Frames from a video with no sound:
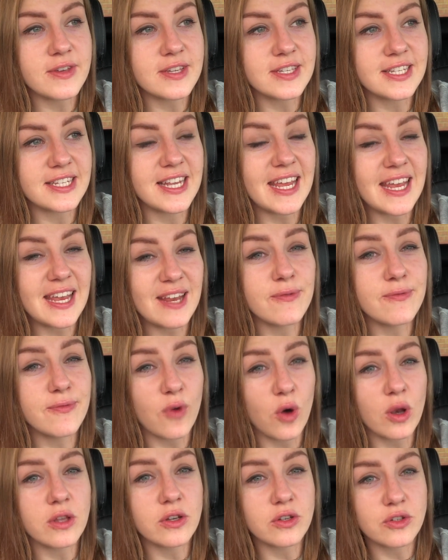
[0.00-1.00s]
It's an
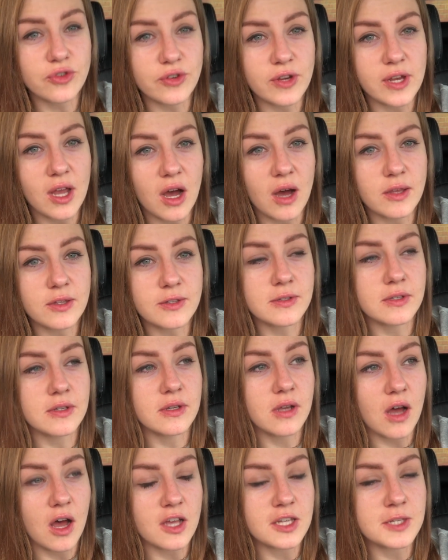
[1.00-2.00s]
involuntary
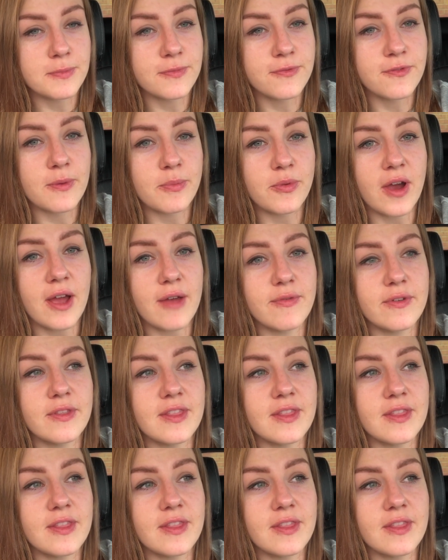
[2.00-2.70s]
gasp for breath,